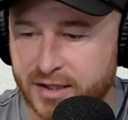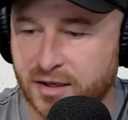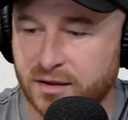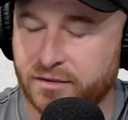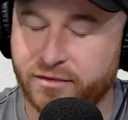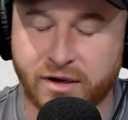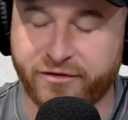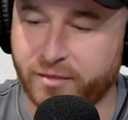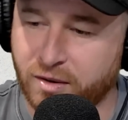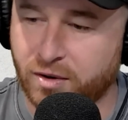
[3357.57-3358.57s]
So
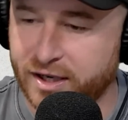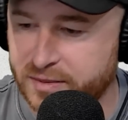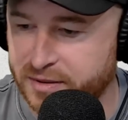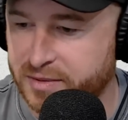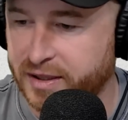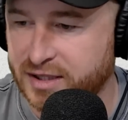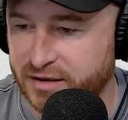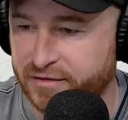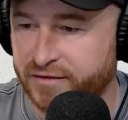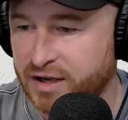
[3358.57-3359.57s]
from a weights
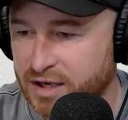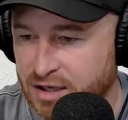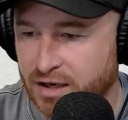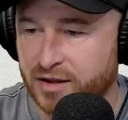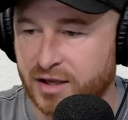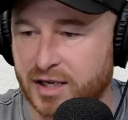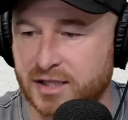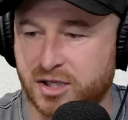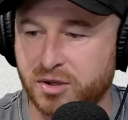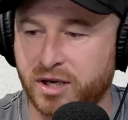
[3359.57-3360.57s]
perspective, I think
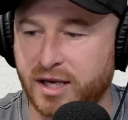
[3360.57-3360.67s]
gets 2